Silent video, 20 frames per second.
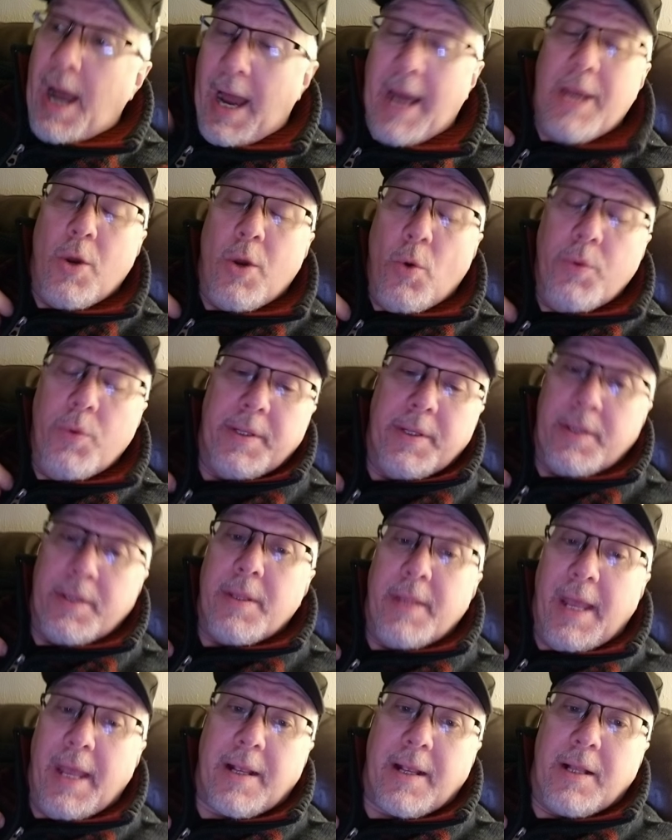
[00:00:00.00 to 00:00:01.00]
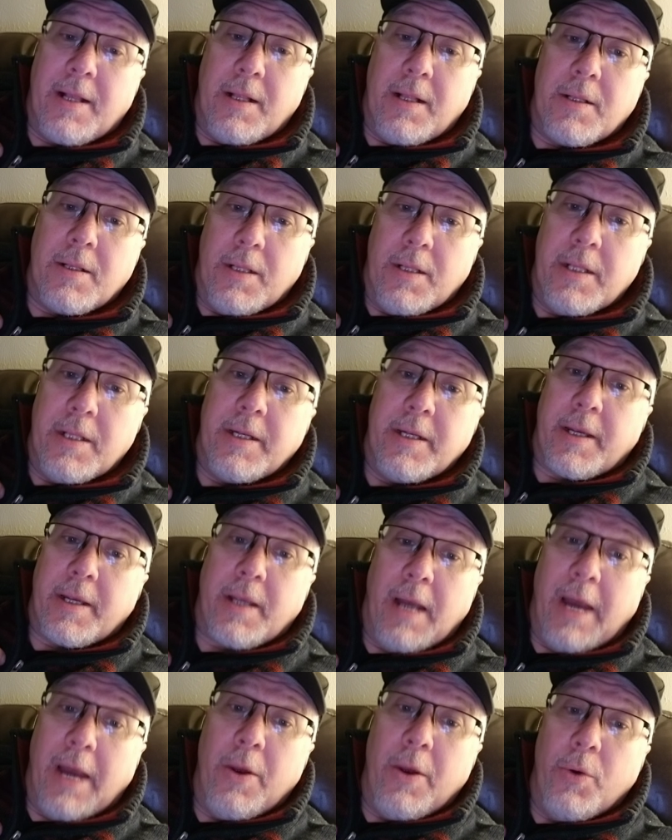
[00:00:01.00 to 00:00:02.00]
I owned that
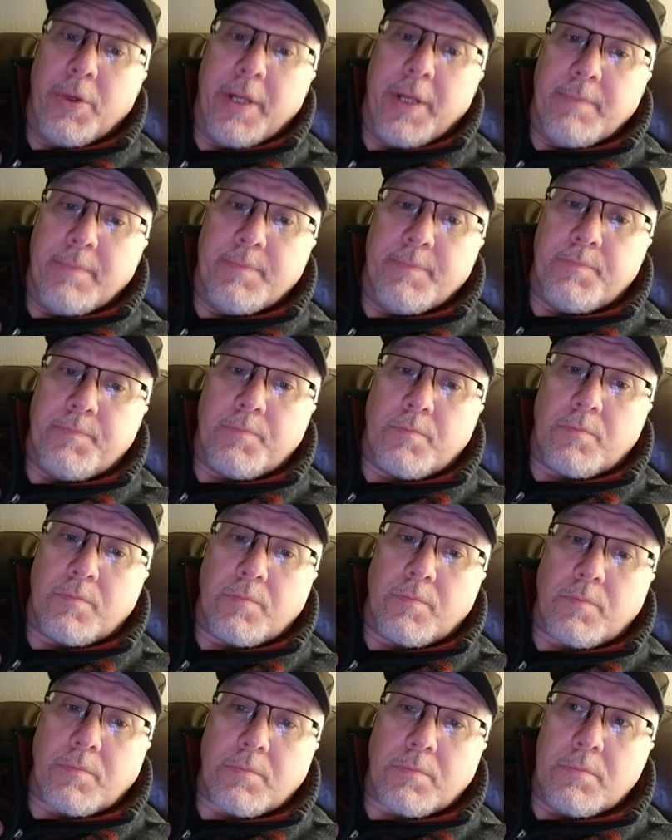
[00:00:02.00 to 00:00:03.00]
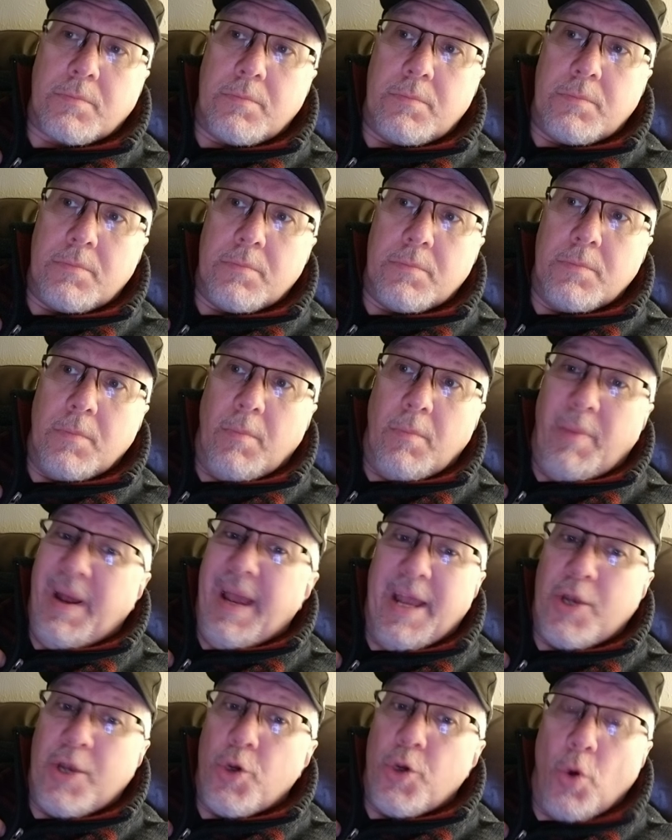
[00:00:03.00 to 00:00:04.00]
clinic. I owned it. I
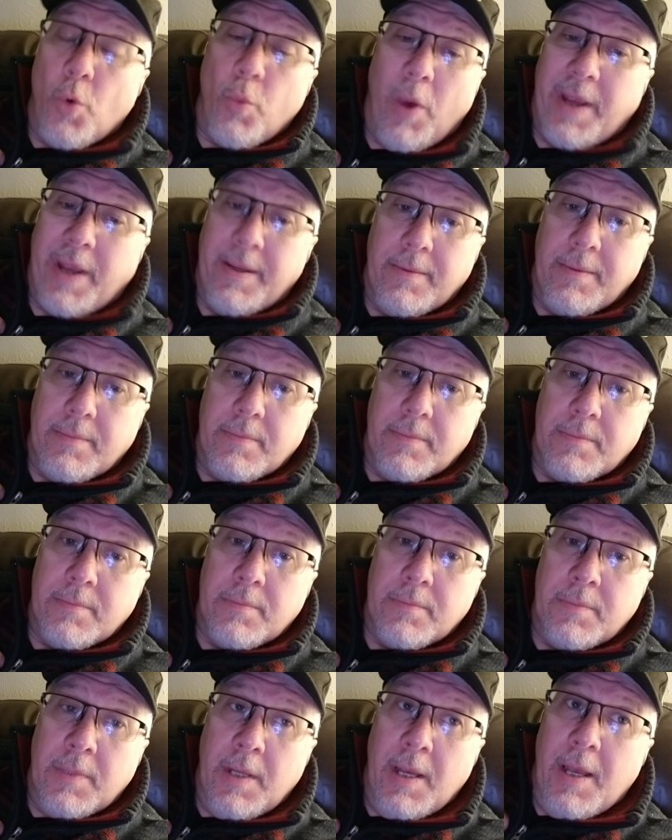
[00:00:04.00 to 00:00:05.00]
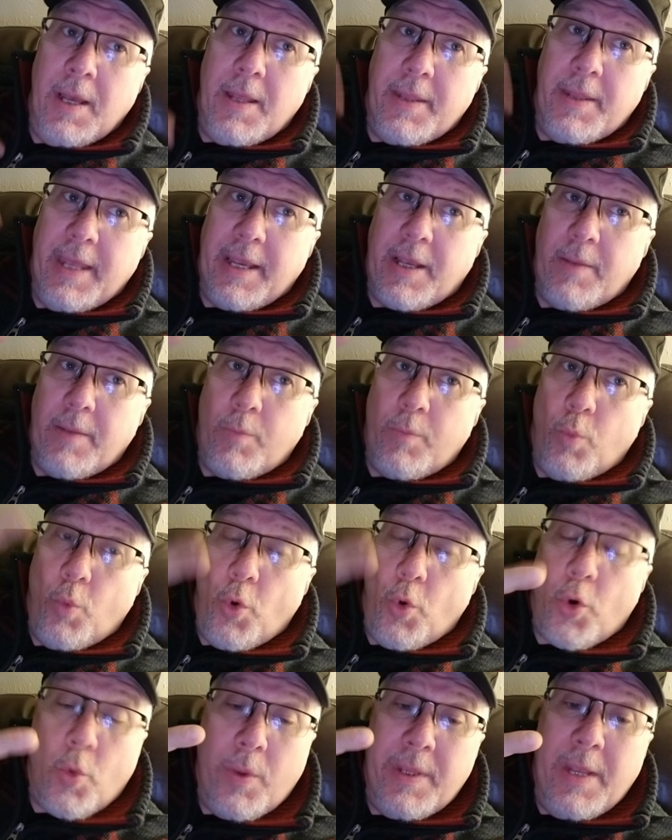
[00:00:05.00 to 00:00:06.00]
had no right. They could
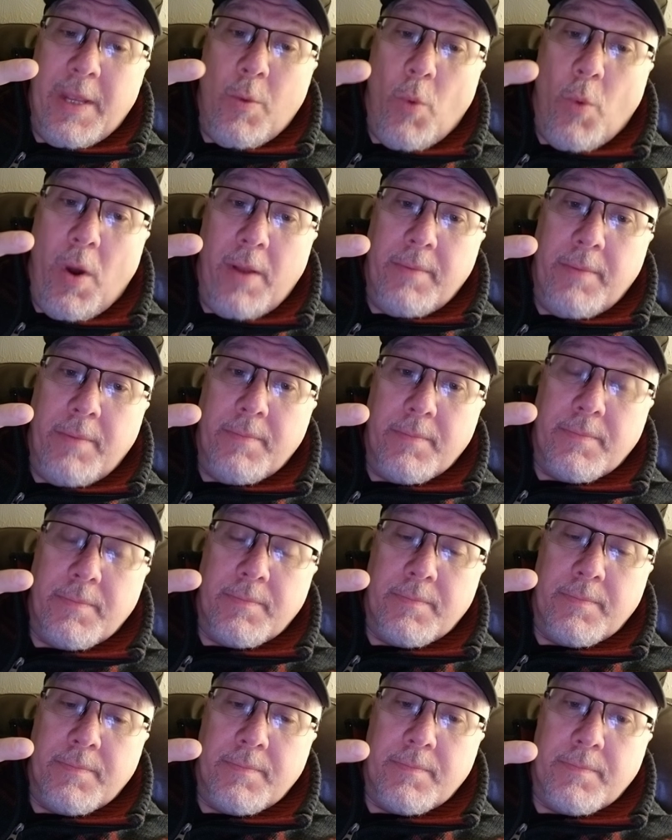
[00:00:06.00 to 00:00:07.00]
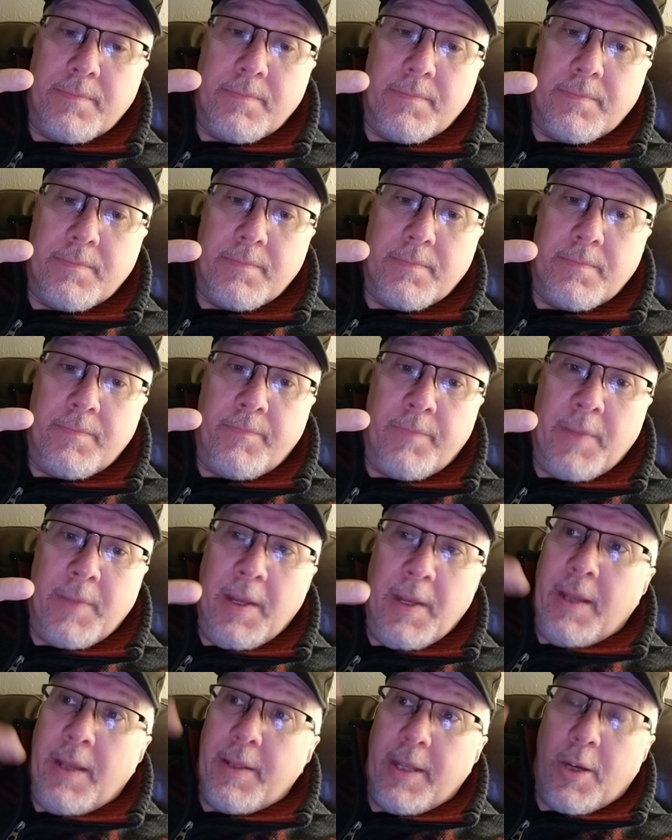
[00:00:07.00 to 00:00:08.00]
work when they want.
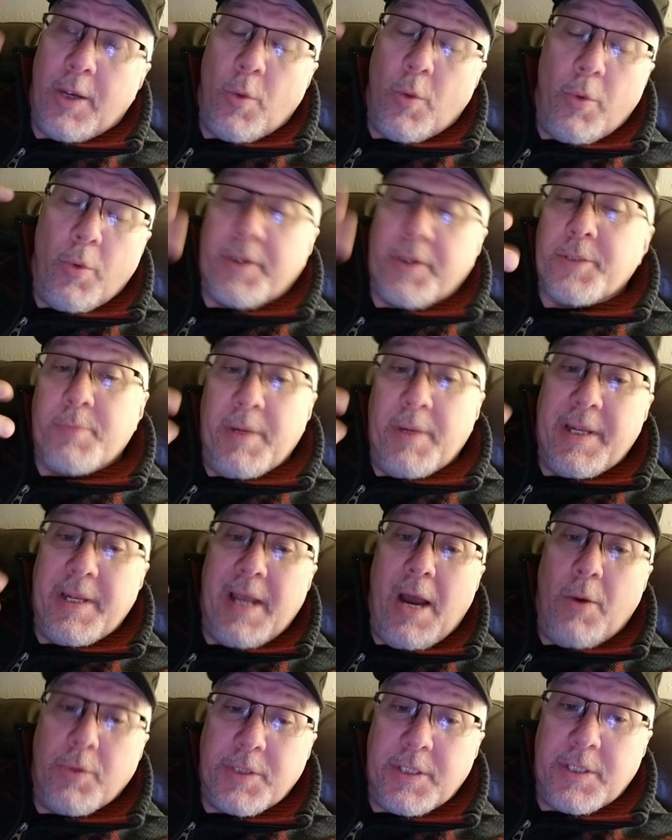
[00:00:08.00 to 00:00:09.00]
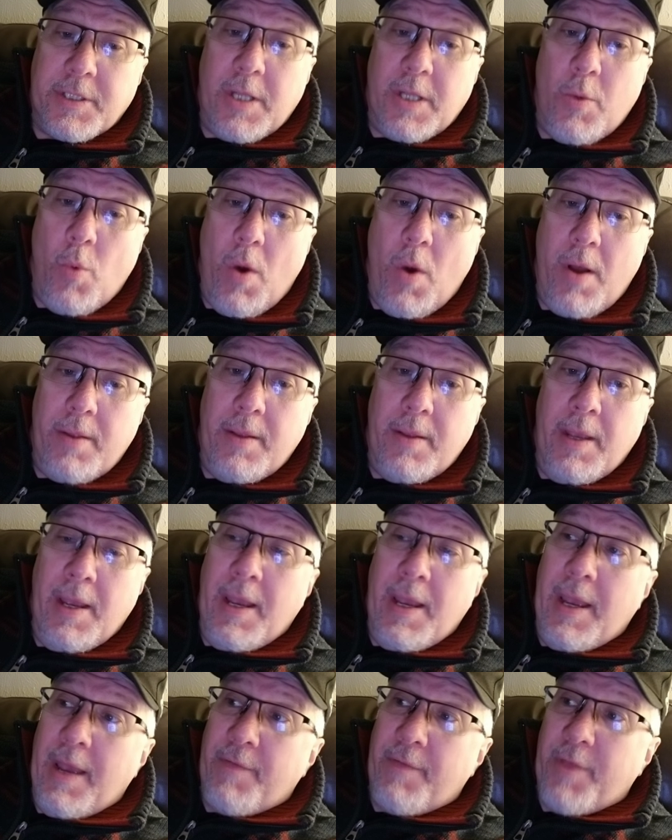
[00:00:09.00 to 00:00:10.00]
They could work as many hours as they want.
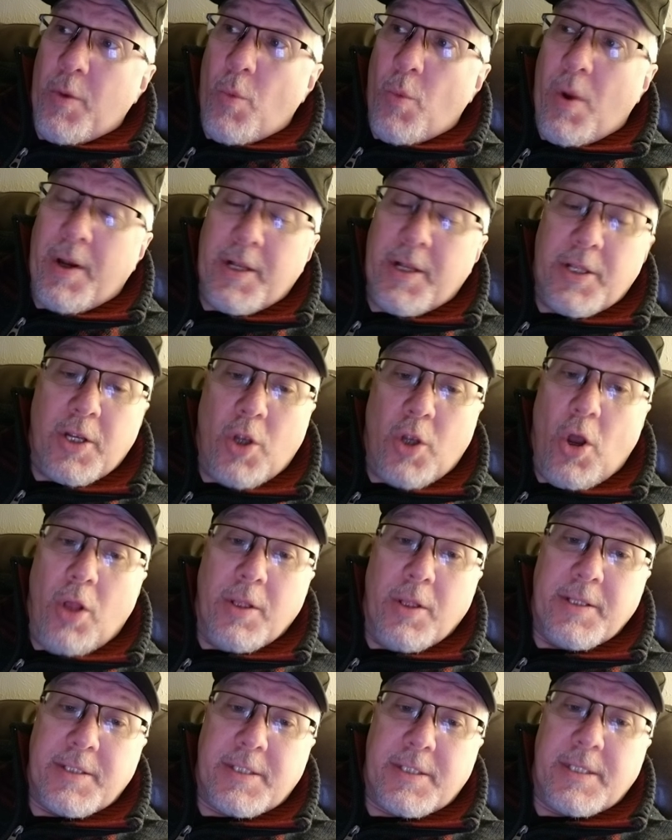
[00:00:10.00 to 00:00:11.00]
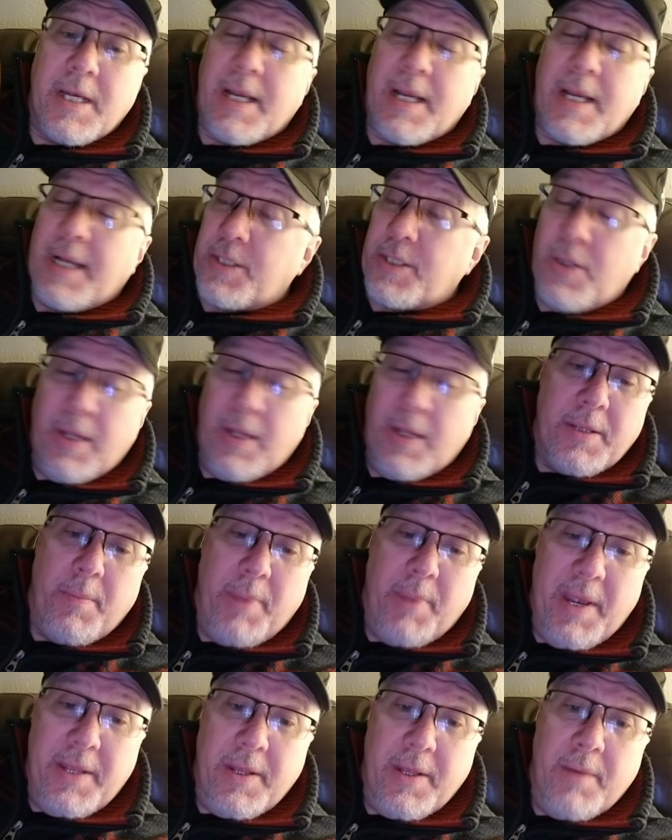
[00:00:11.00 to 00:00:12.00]
If they wanted to call in sick, I still had to
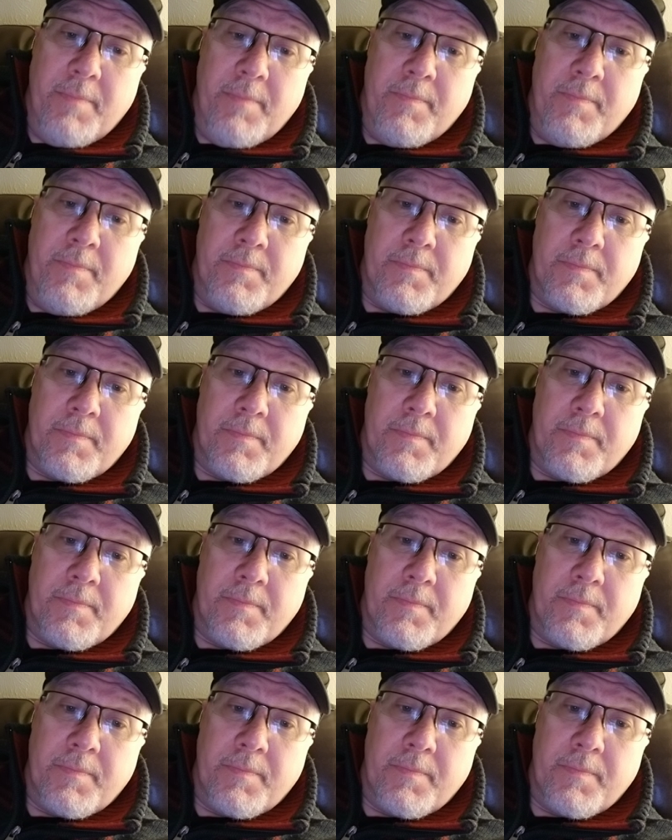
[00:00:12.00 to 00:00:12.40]
pay them.